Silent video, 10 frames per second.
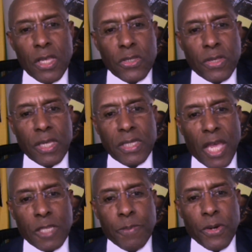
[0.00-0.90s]
So these
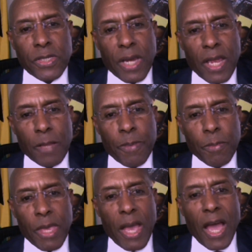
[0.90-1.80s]
experts are helping me.